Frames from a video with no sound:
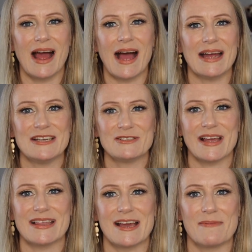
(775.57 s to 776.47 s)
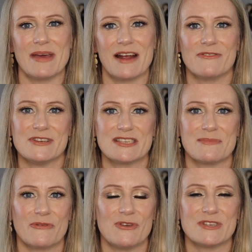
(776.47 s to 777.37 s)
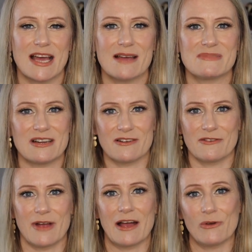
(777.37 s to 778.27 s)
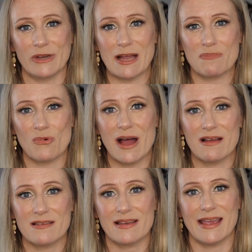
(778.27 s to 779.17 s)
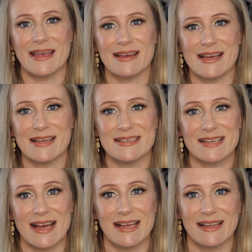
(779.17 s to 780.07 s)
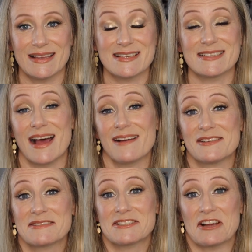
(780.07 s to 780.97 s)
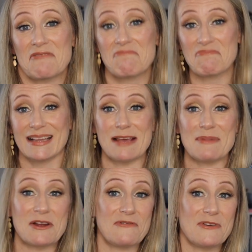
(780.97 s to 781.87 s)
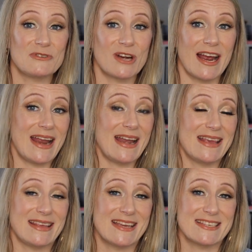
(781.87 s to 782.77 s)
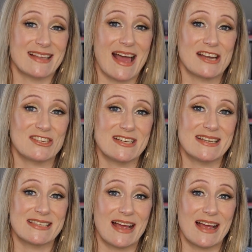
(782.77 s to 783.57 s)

I do like them and I've used them a few times. They're holding up well and I like the style. So let me know if you've tried any of the Kiss lashes.